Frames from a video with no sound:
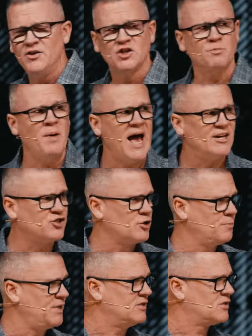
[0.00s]
this
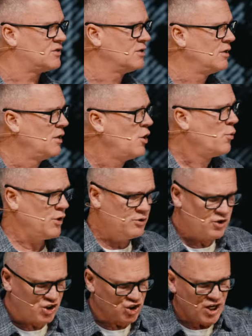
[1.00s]
masterpiece where you
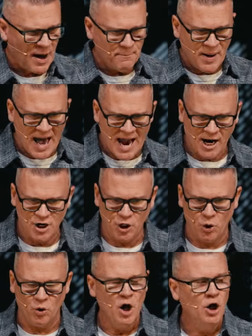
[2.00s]
just step back and you
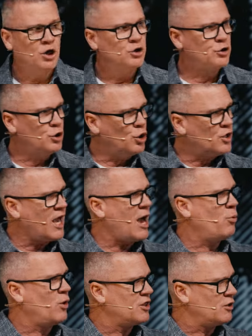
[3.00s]
go, Look
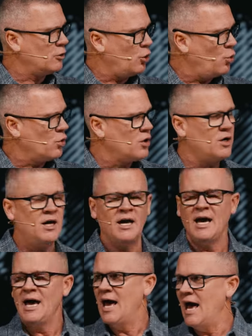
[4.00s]
at what the Lord
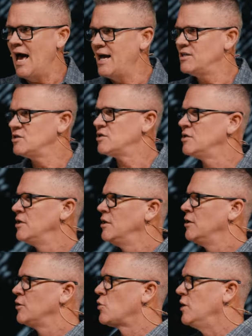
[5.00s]
has
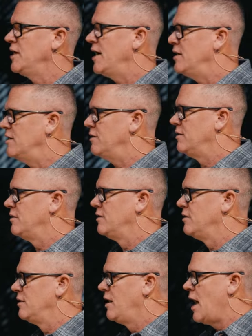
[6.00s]
created.
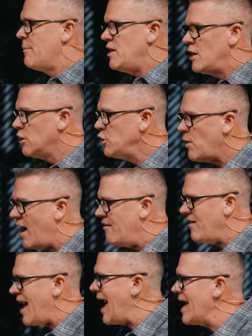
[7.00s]
I mean, here you
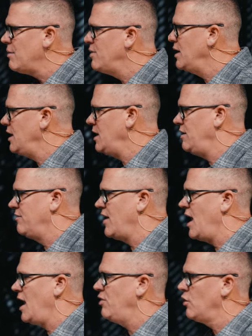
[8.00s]
have Adam and Eve,
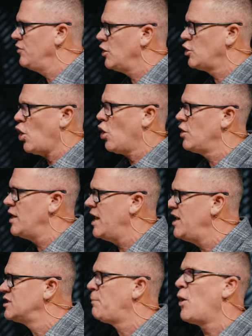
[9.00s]
and they're in the garden, and
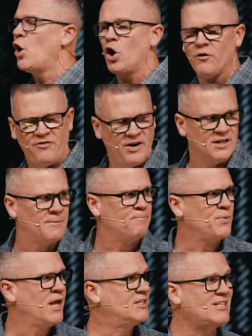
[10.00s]
it's perfect.
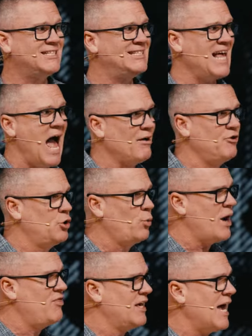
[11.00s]
It's exactly the
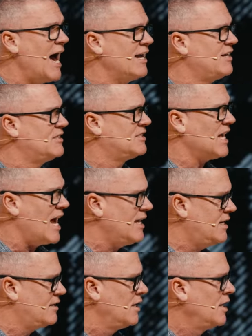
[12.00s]
way that God designed
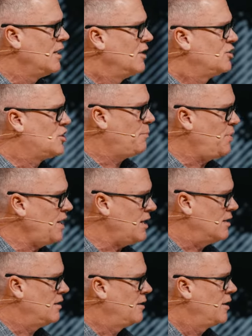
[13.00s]
it to
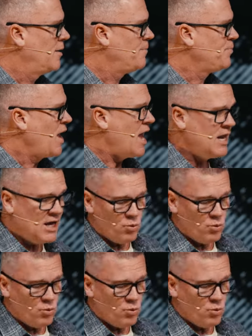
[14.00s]
be. And he